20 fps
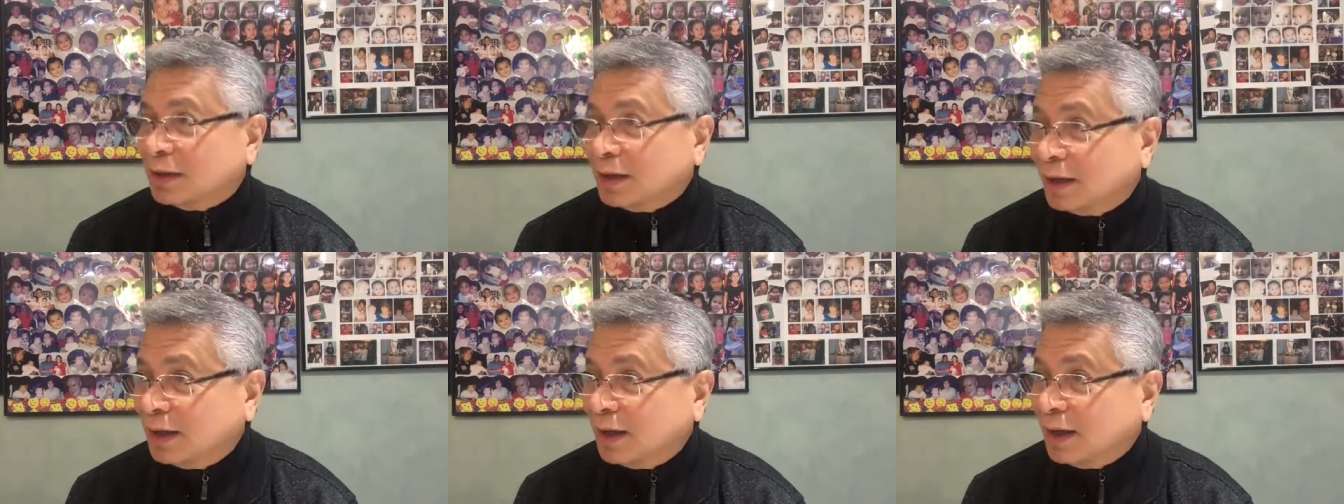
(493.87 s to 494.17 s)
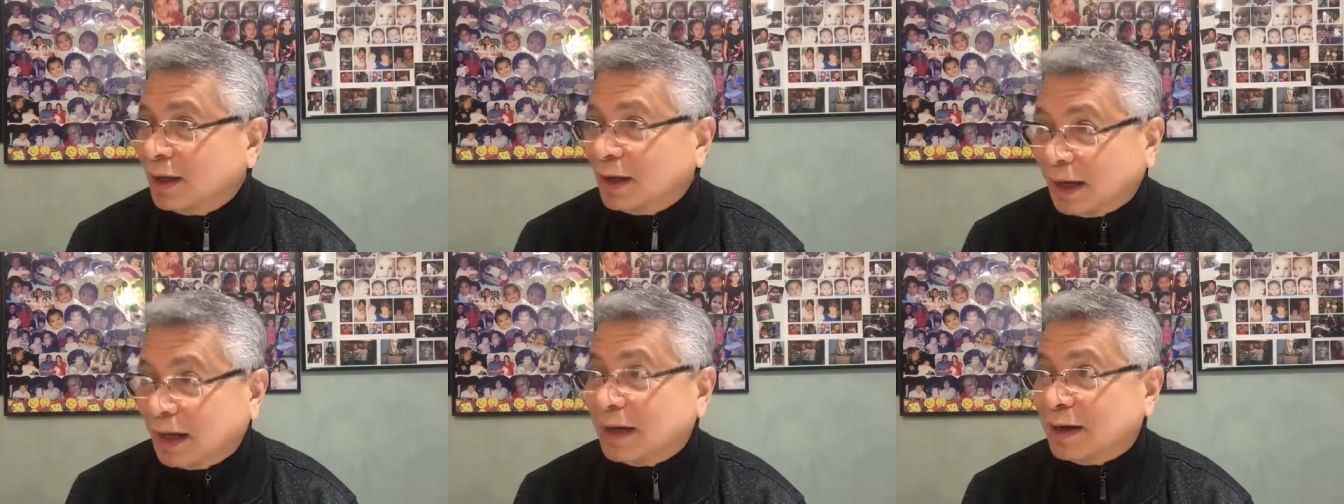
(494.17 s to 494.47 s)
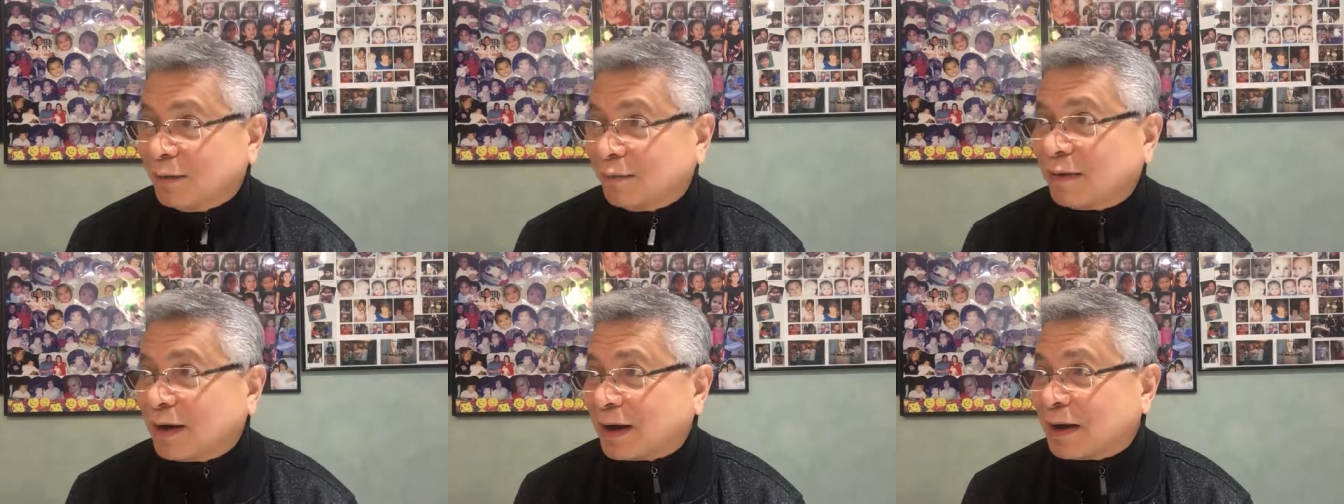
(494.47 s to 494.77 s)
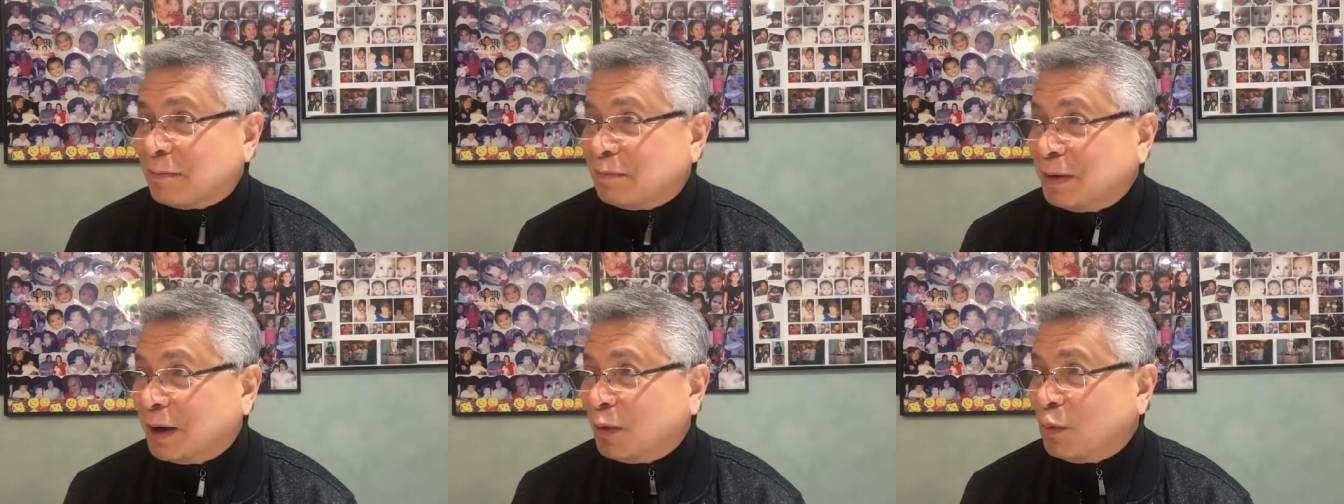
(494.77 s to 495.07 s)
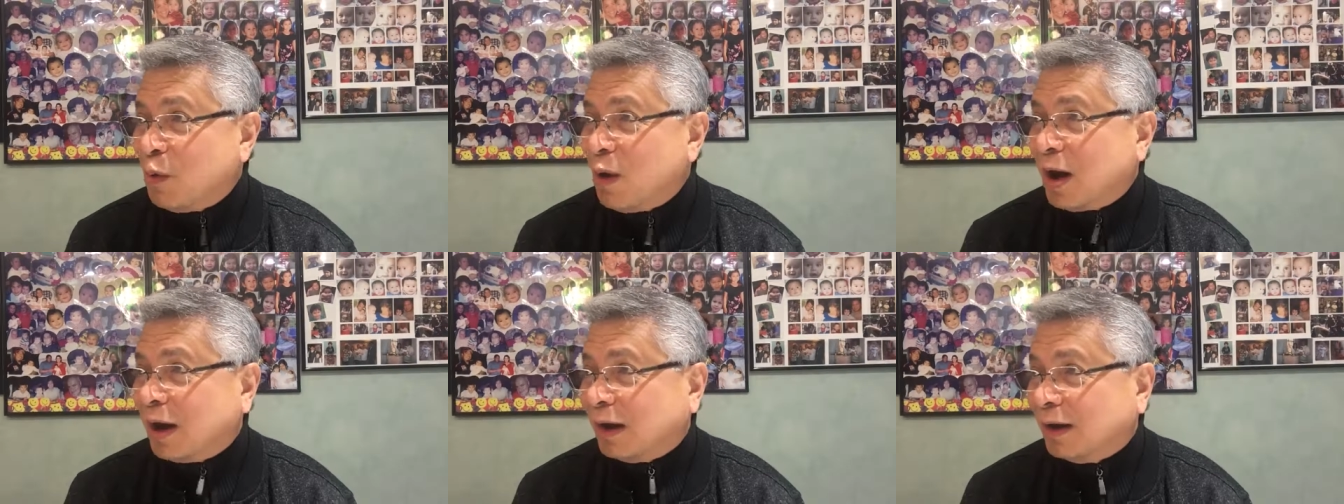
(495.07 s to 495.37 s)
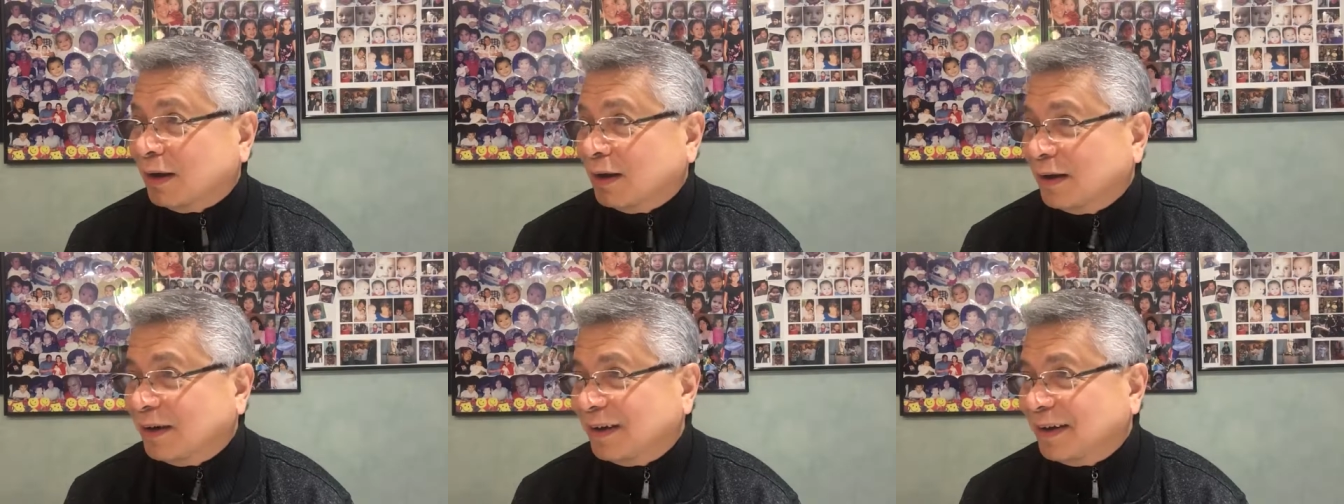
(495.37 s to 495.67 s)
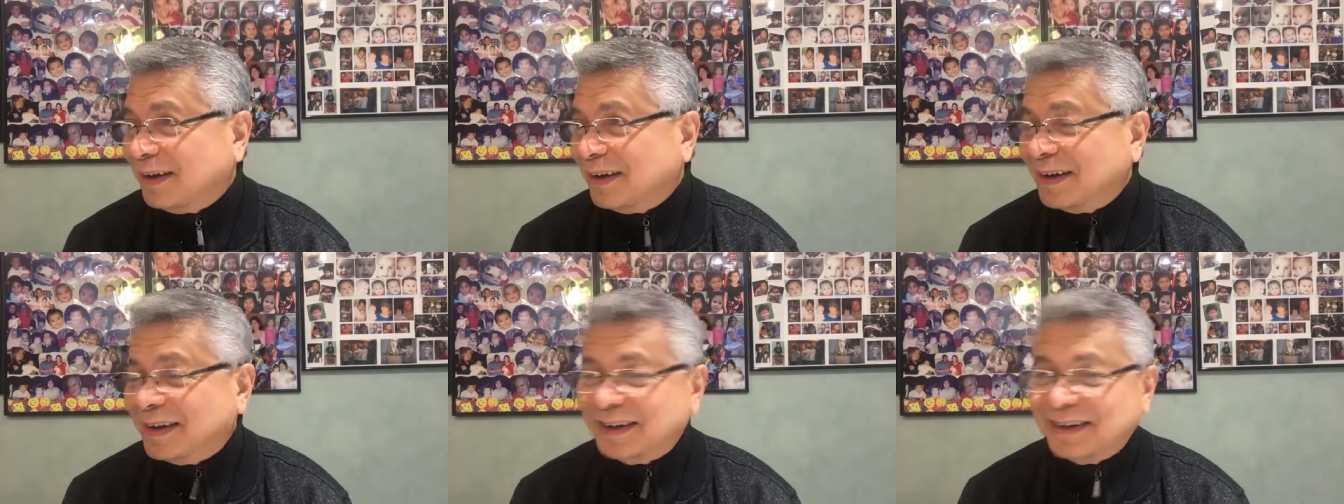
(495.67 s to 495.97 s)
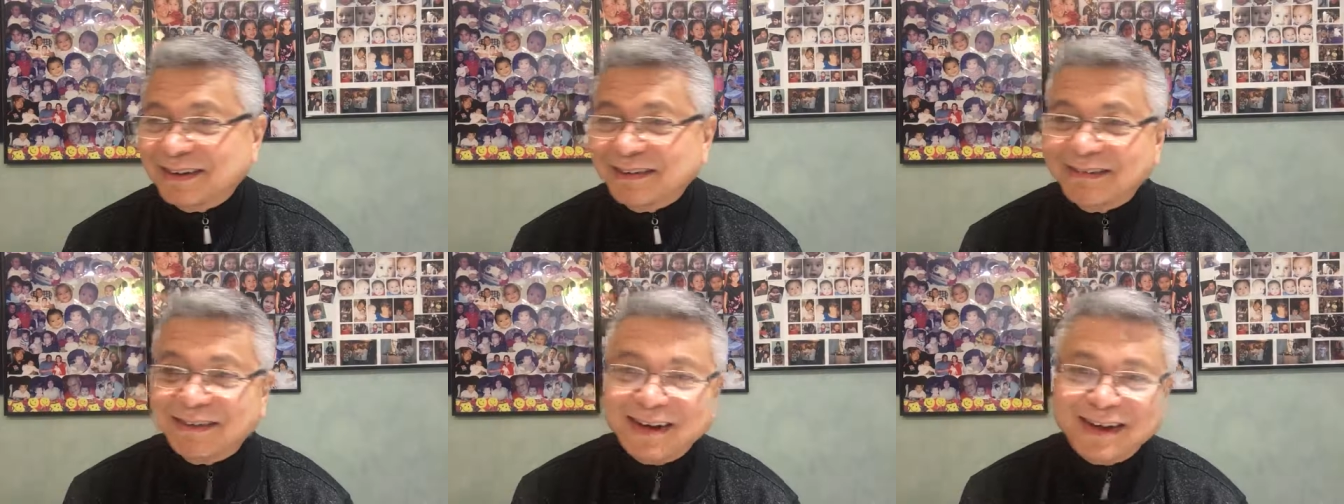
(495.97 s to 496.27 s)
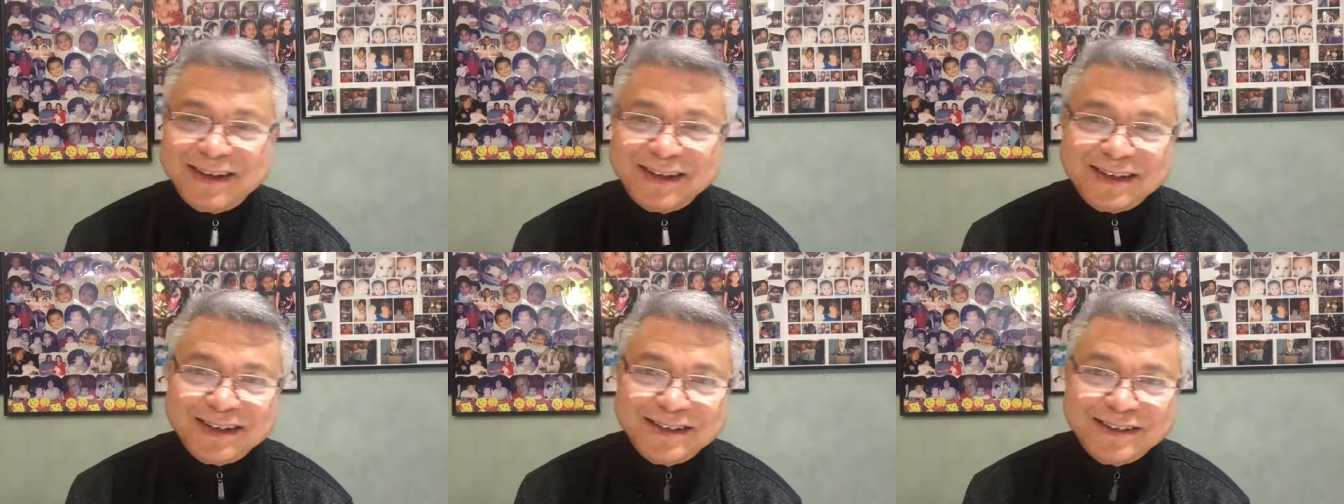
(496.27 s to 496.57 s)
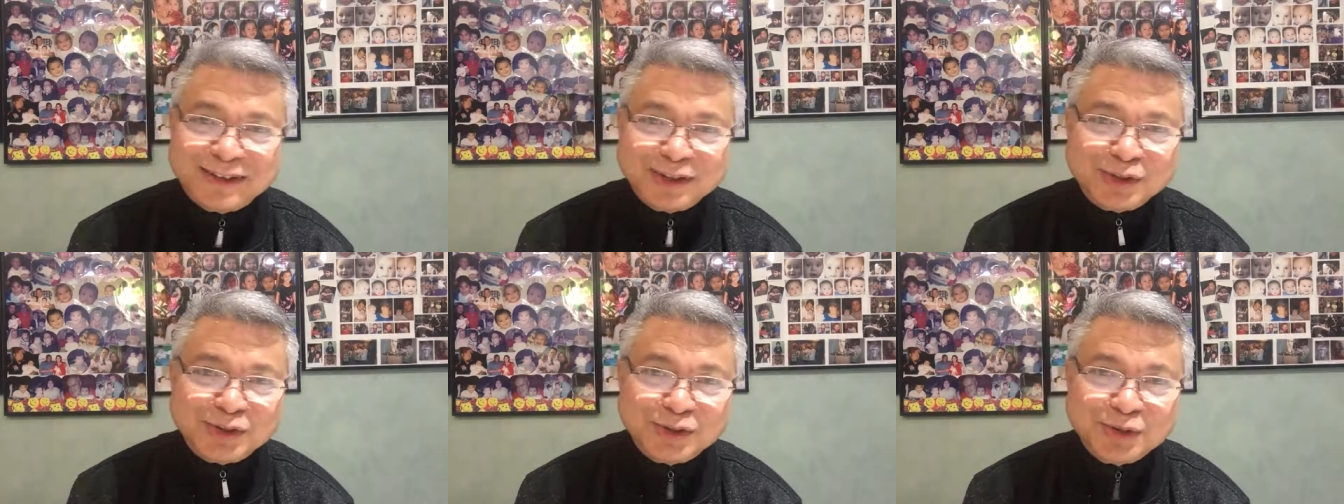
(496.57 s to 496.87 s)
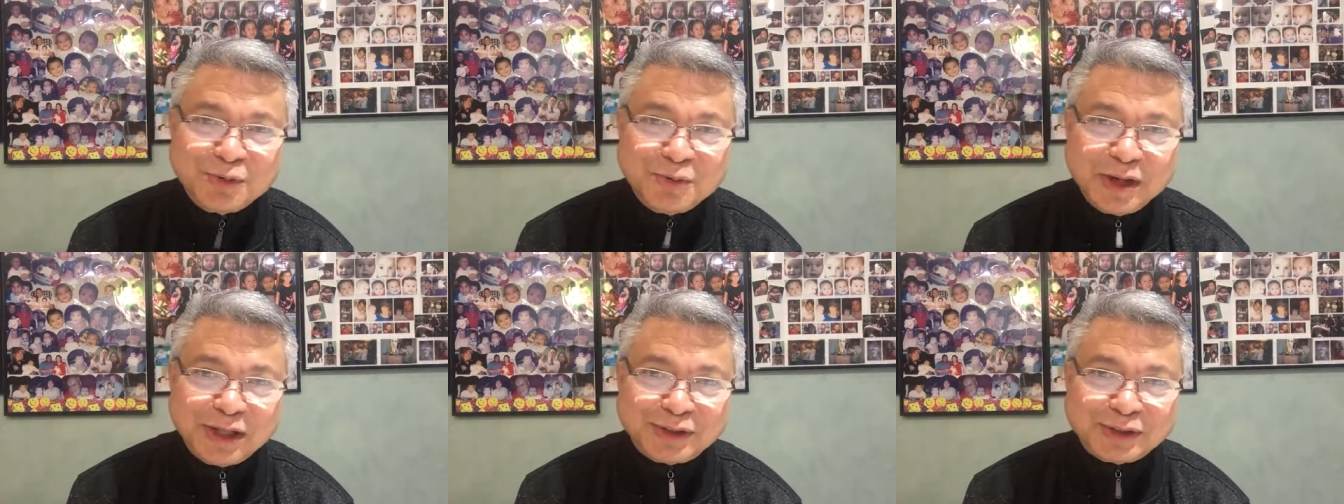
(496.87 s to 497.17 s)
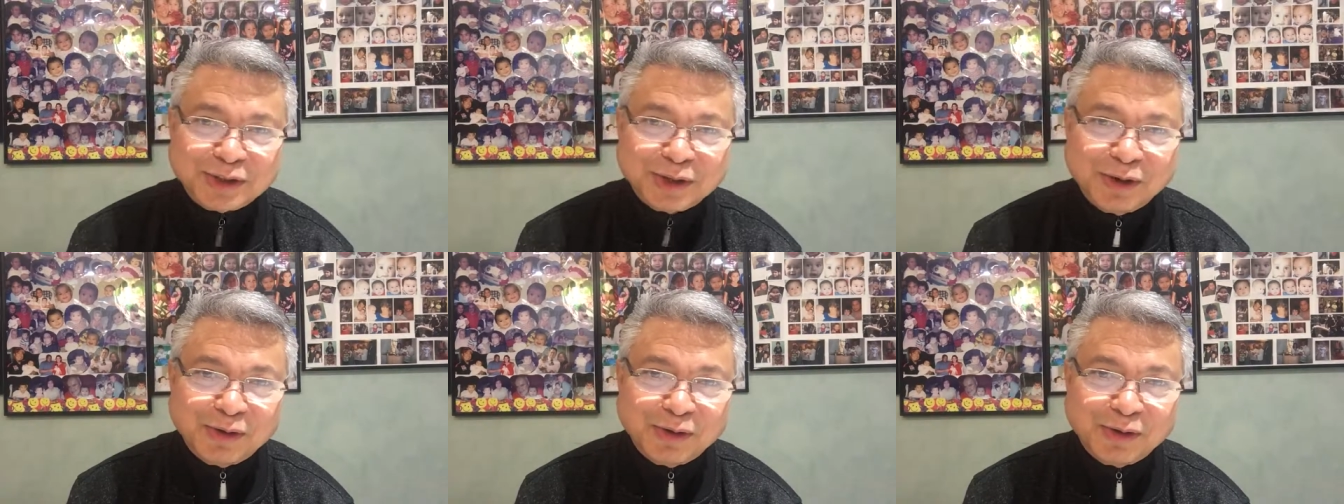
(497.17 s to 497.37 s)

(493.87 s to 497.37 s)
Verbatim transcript: in a very big way, right? Just two weeks ago.